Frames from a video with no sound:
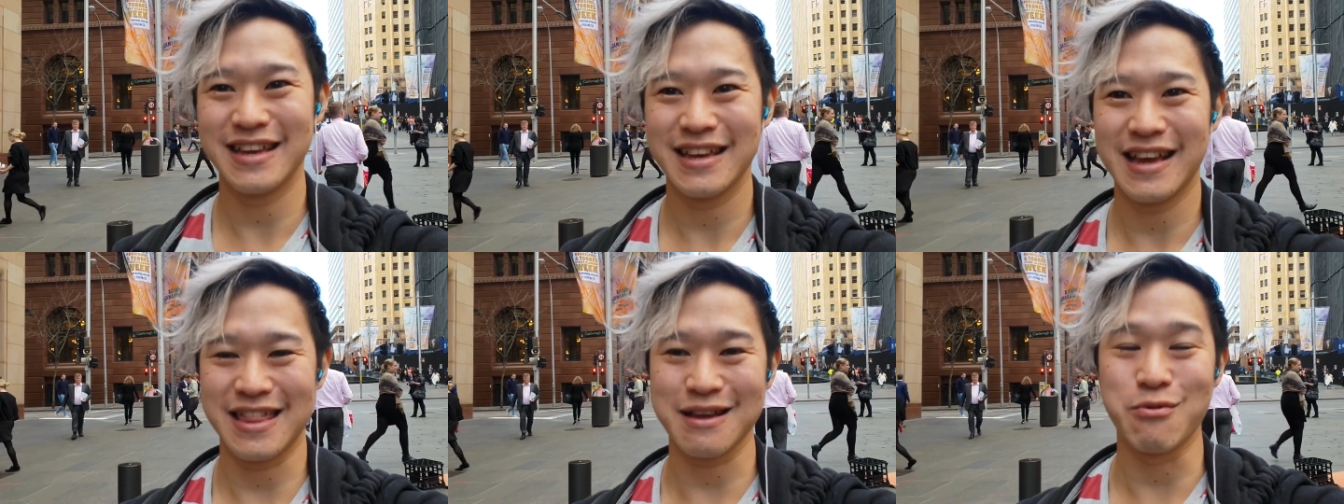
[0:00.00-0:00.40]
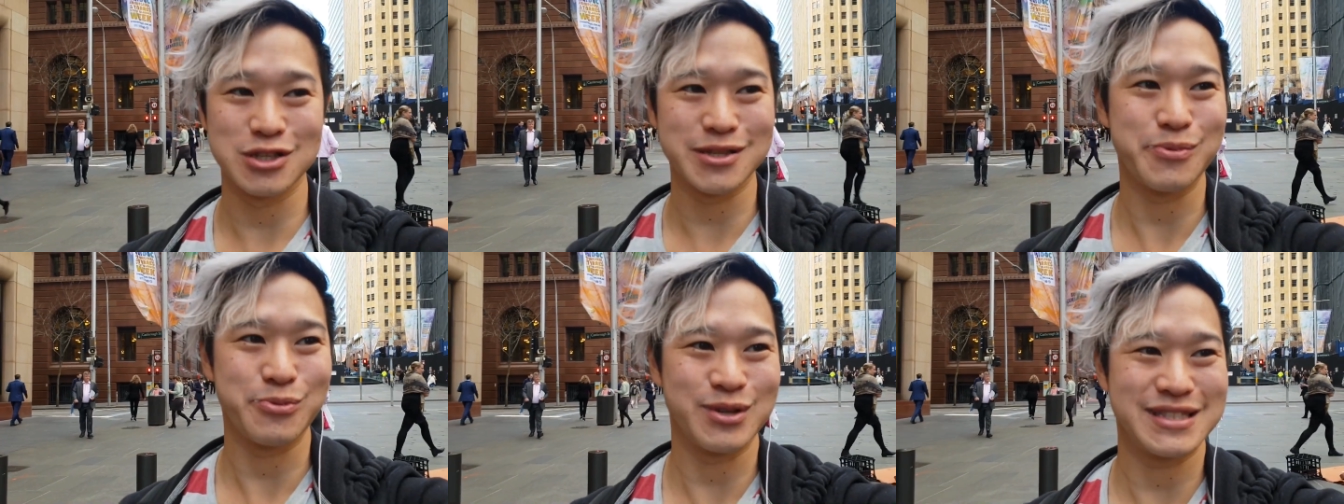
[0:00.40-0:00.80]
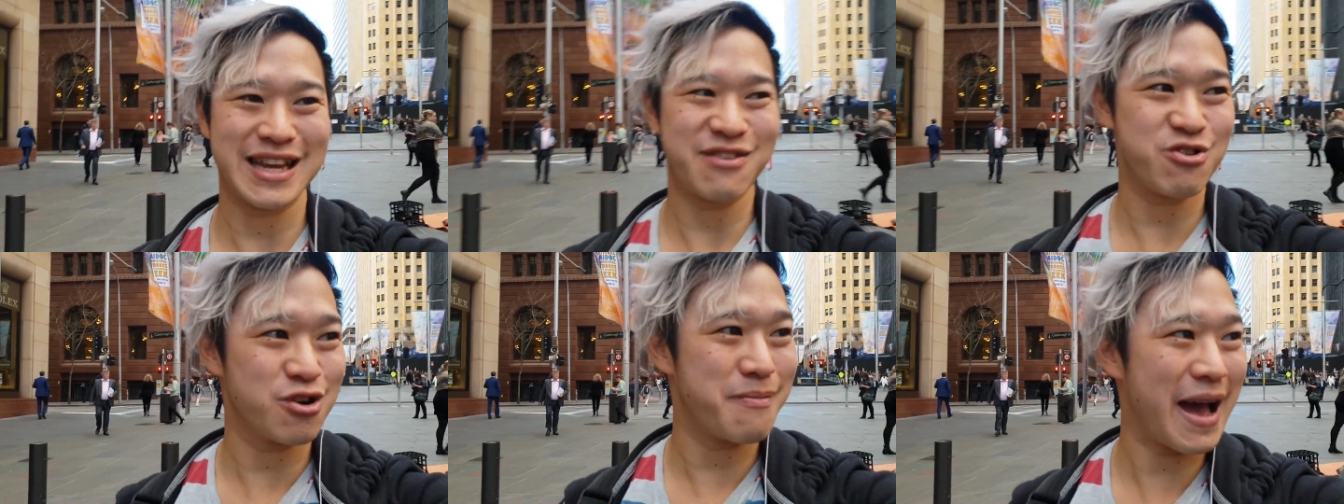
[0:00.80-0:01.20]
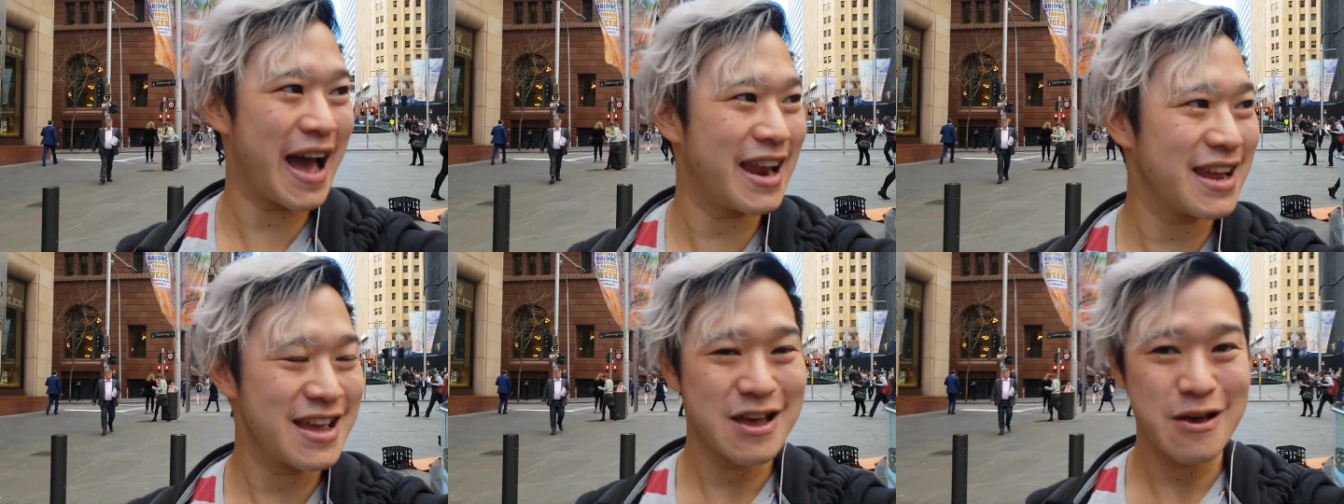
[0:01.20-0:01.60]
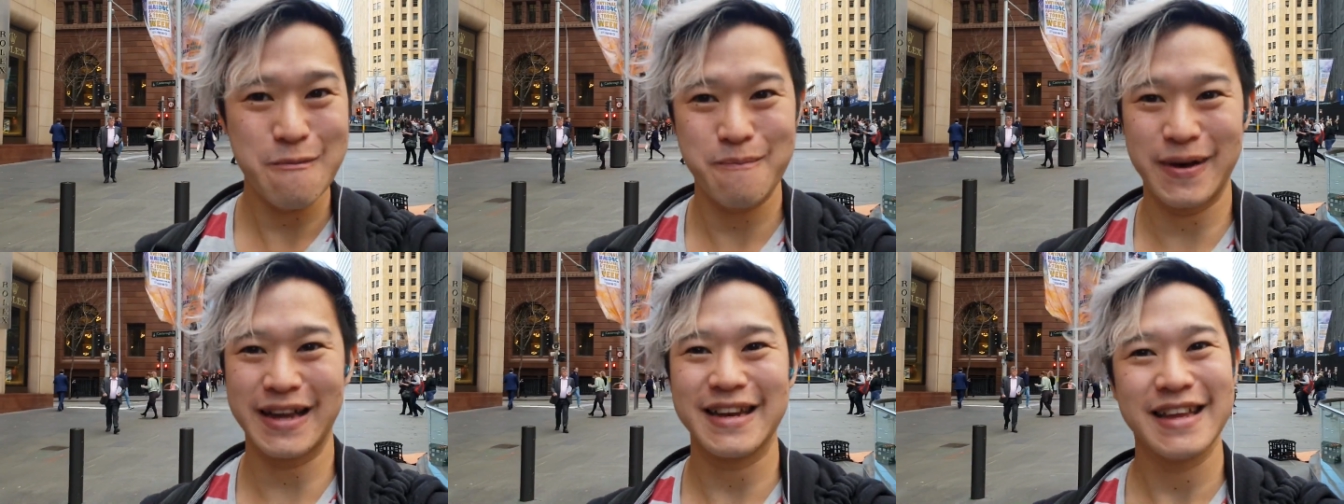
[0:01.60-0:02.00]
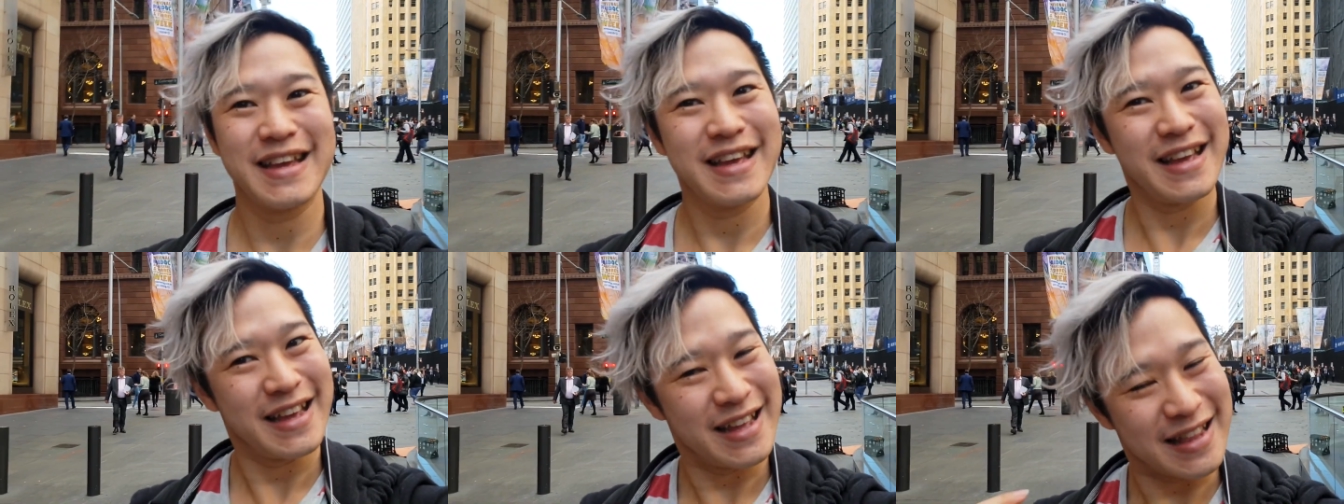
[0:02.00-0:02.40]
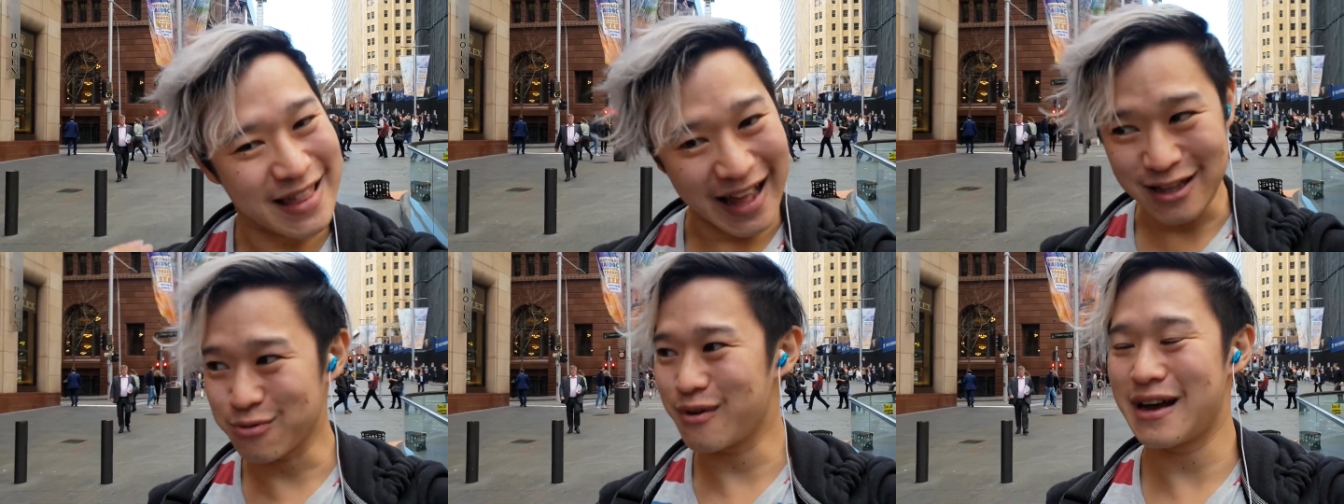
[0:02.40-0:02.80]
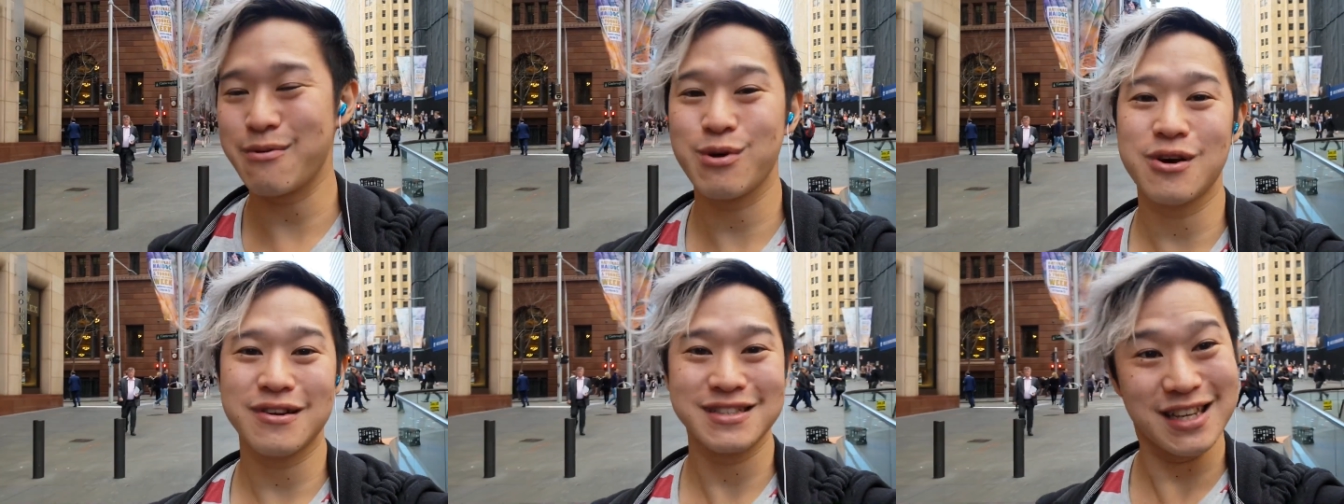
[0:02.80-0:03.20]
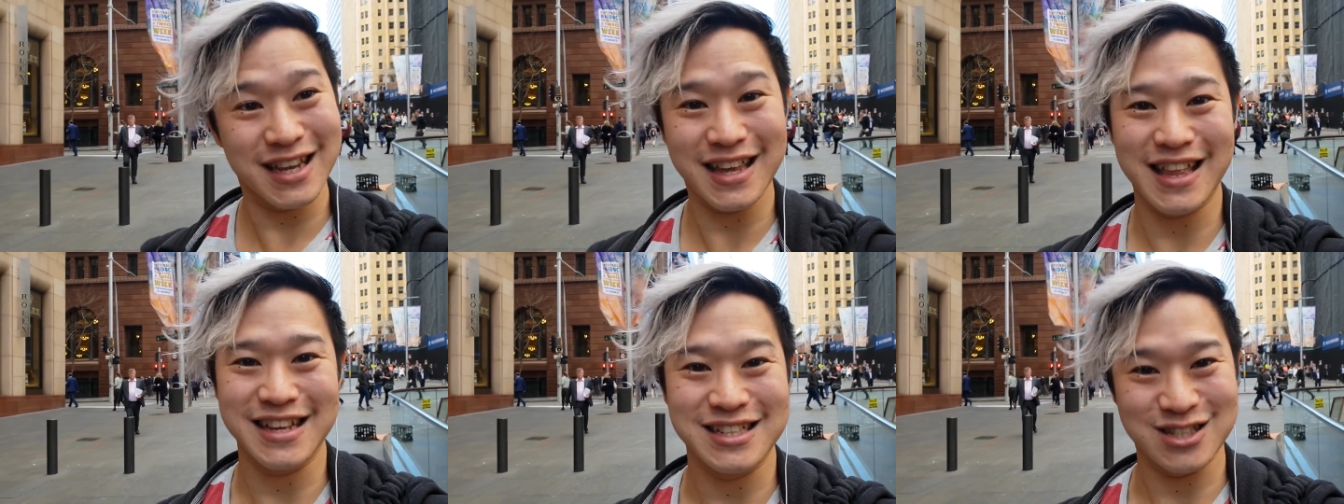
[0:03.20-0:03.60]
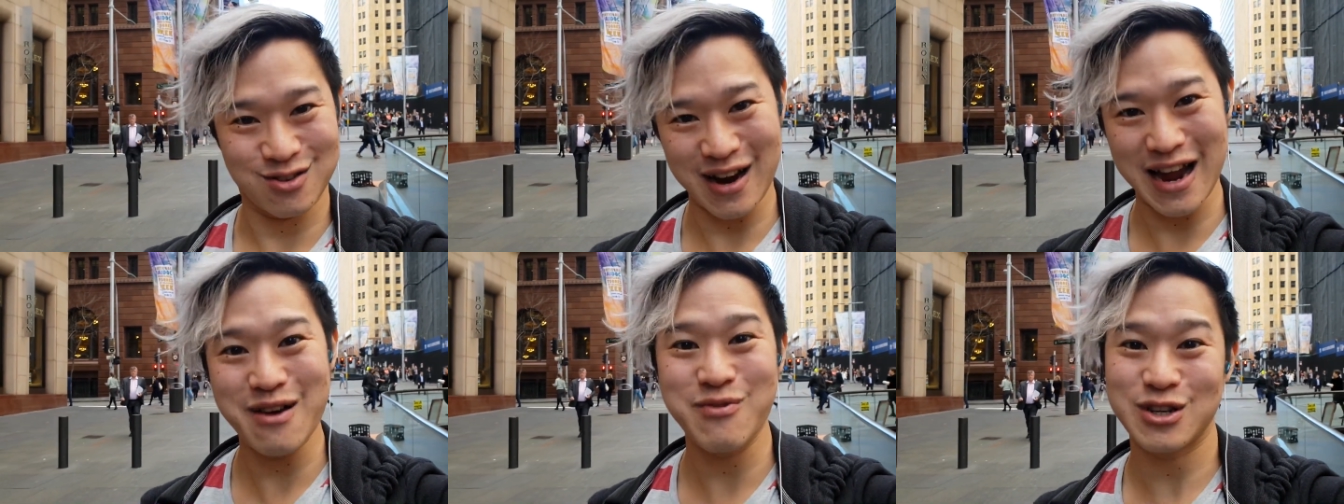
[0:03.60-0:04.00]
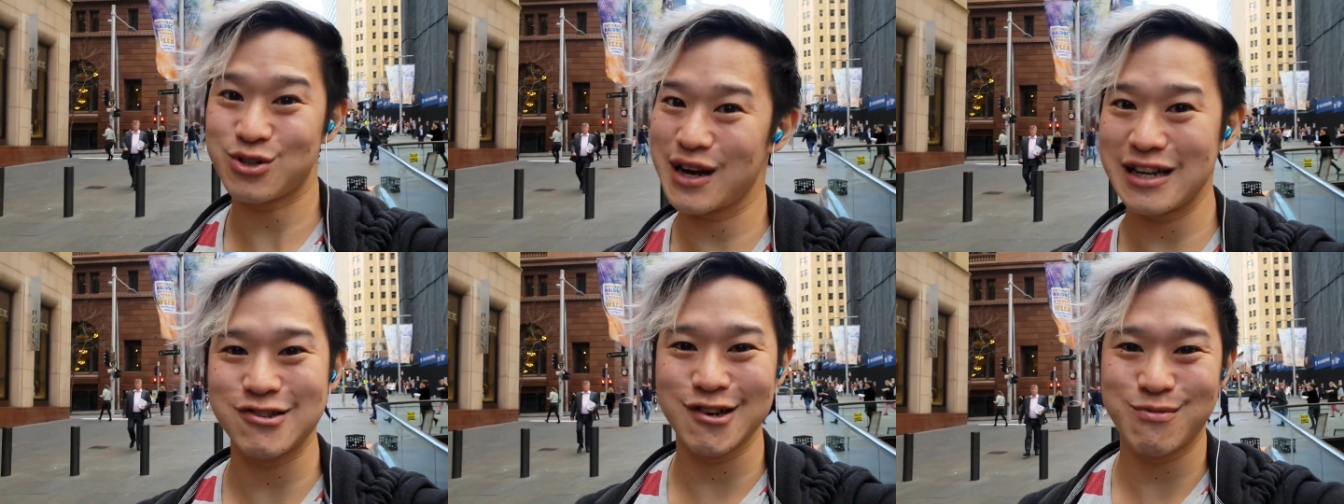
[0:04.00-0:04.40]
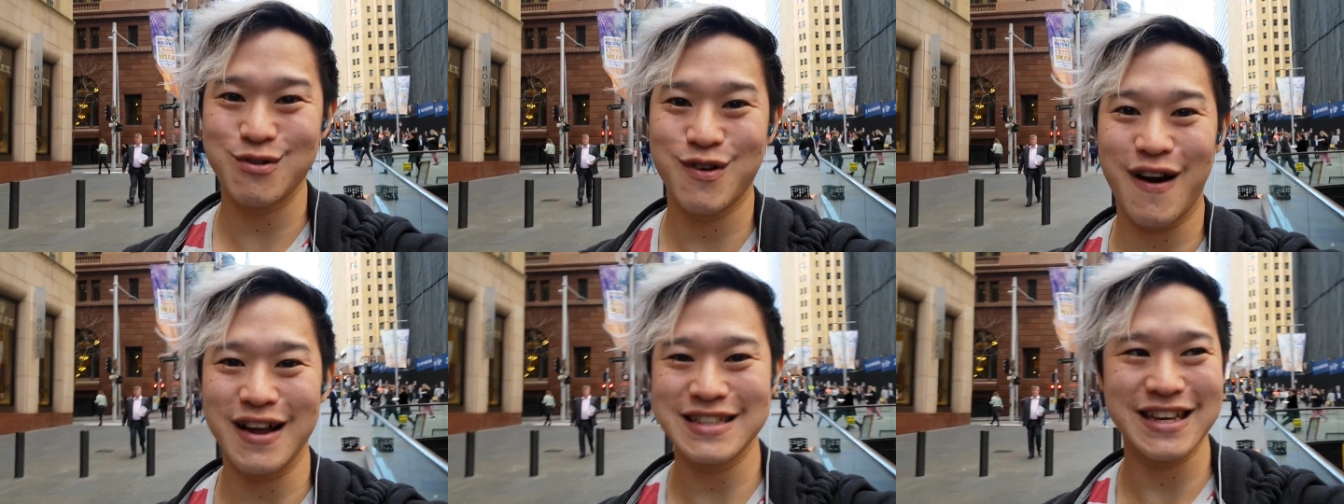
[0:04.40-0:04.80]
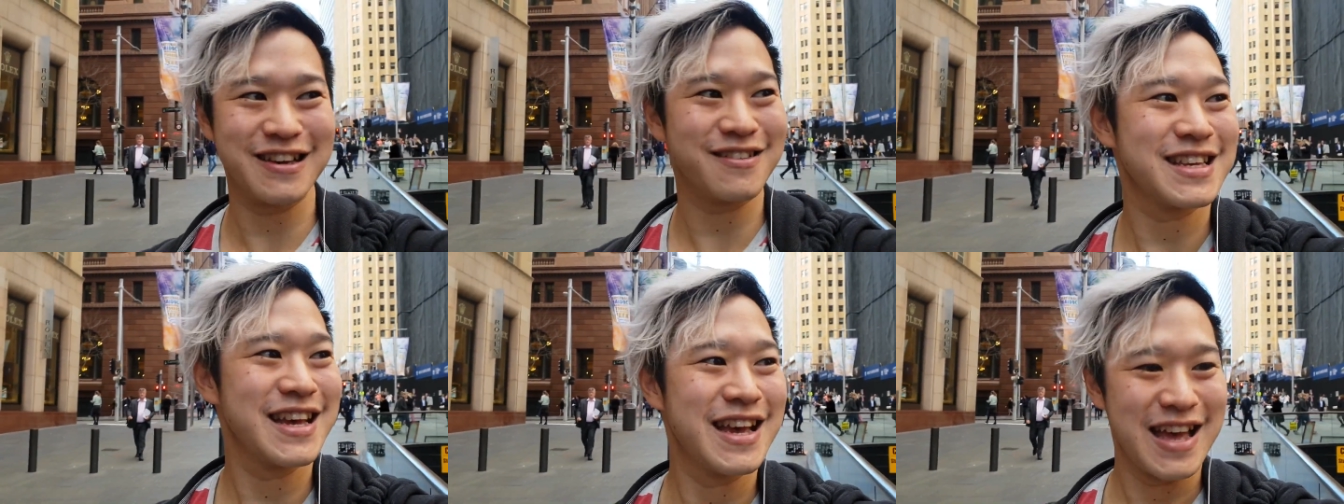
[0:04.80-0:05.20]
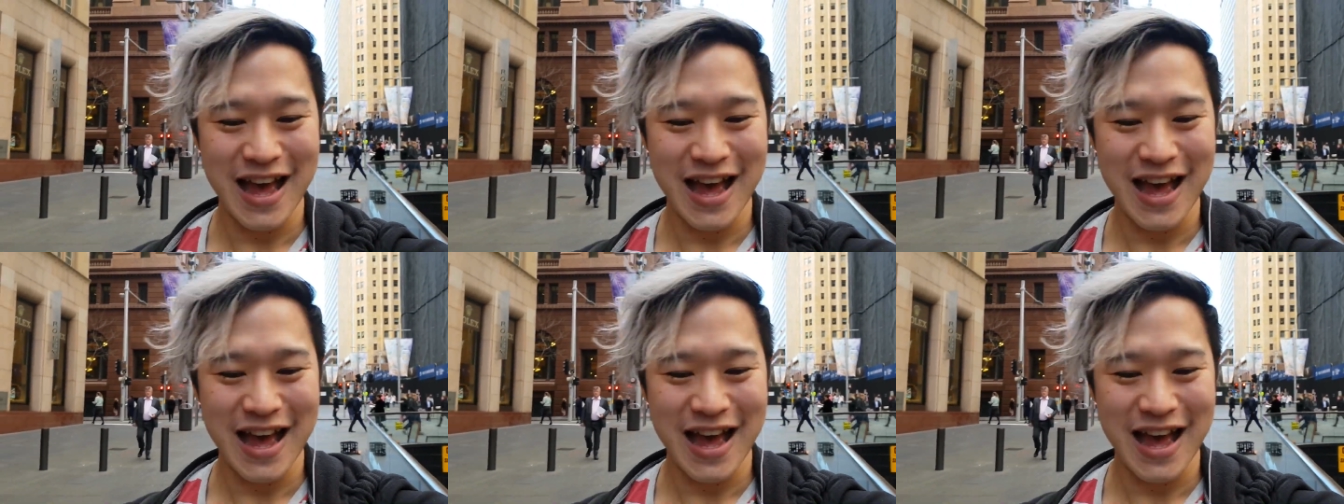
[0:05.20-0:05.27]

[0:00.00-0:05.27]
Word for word: I think most people would say real bad, but that's why we go to singing lessons, right? We're trying to improve ourselves.